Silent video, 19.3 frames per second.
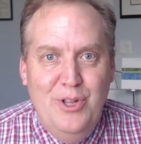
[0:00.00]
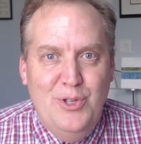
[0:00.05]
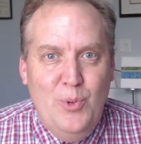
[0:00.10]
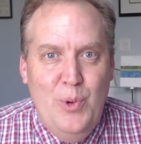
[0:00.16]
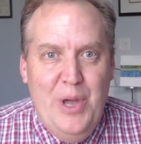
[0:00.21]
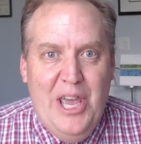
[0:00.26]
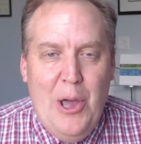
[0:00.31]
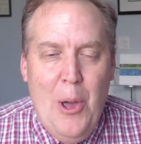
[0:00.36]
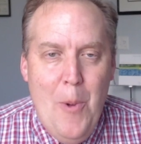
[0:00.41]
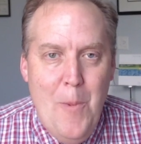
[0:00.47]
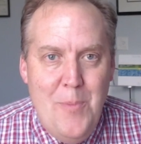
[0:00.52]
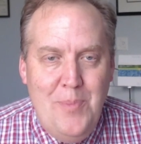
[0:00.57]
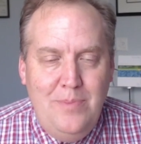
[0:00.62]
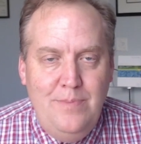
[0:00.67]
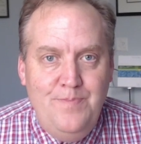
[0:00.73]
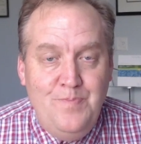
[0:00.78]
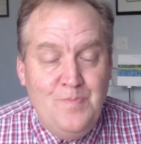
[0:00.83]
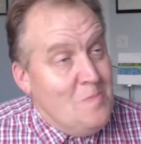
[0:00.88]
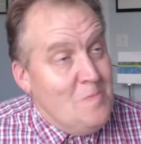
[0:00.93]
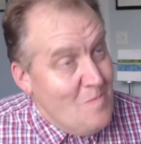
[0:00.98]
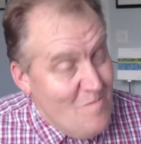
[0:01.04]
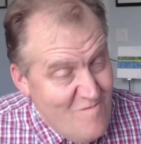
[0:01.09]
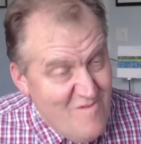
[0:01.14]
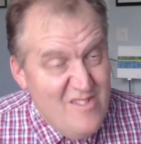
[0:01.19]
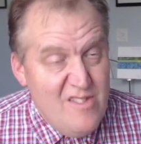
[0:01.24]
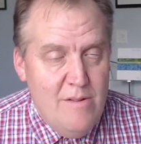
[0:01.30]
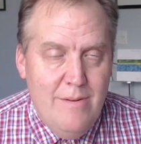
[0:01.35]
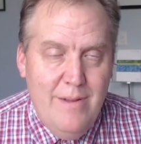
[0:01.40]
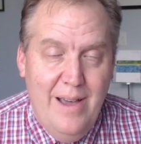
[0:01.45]
week?
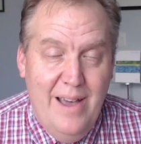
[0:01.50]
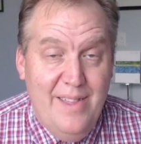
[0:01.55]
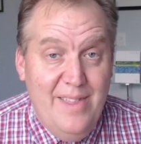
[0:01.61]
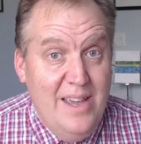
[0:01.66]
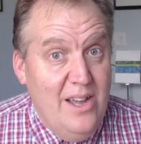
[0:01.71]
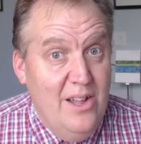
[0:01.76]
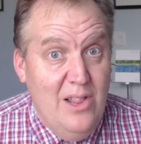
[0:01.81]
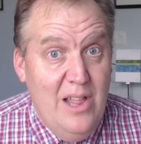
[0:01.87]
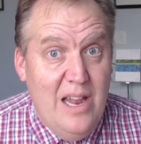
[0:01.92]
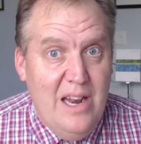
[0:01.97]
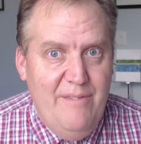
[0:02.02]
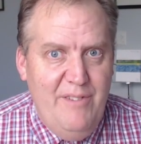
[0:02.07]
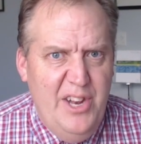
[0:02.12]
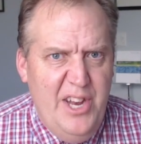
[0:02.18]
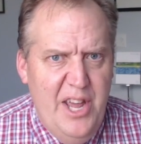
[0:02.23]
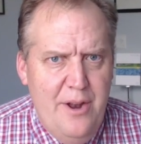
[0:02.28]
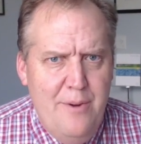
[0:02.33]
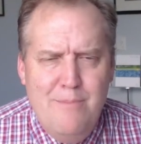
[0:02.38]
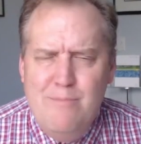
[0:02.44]
I think a lot of you did.